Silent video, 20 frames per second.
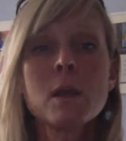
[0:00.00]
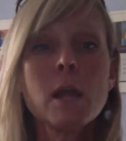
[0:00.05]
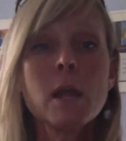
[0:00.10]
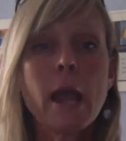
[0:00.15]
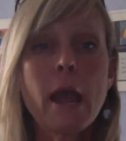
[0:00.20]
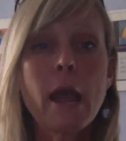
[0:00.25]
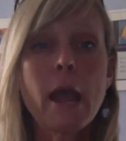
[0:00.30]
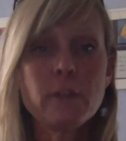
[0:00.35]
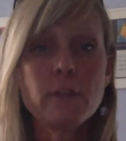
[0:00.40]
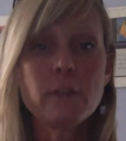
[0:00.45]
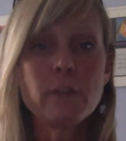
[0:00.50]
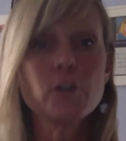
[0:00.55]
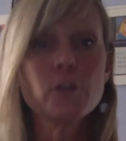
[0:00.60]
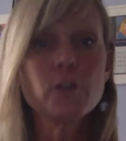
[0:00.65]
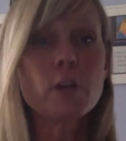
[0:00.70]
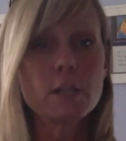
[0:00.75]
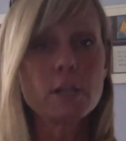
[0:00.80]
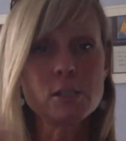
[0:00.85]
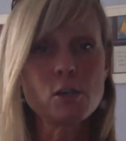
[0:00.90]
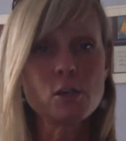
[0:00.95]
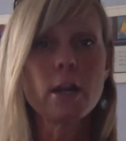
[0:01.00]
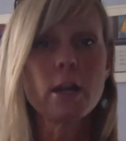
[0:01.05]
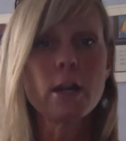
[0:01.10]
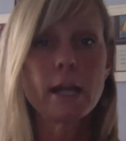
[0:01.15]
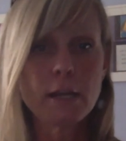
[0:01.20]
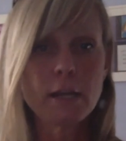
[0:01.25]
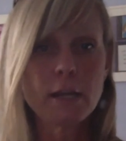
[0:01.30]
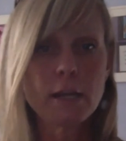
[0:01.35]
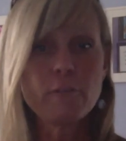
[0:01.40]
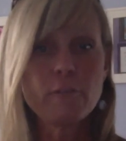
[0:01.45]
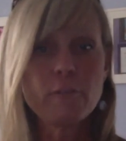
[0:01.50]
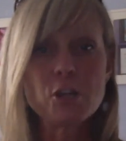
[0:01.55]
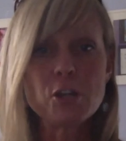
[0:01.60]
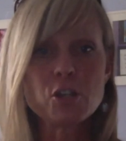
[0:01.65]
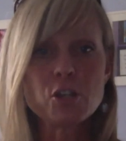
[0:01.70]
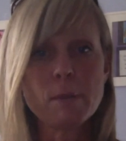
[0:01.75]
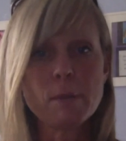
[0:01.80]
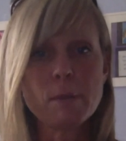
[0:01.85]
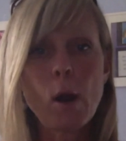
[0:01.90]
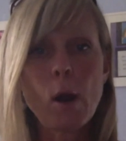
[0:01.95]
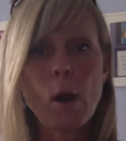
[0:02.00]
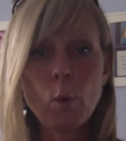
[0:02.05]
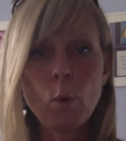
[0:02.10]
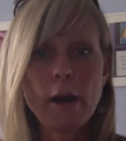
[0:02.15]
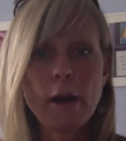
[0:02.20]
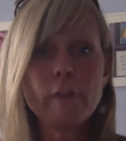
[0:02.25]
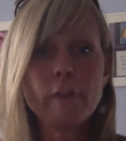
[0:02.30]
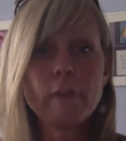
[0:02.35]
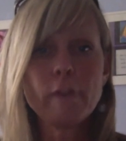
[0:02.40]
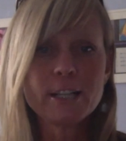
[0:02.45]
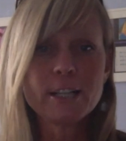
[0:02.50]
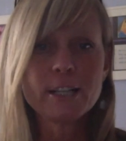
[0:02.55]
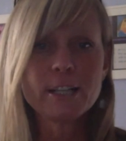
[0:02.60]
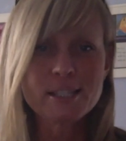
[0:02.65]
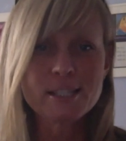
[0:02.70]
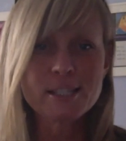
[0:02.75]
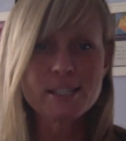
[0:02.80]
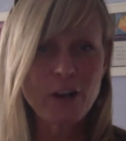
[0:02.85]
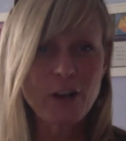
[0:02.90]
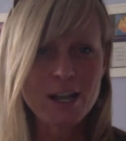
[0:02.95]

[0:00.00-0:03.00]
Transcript: and they're going to start getting information about whatever it is they're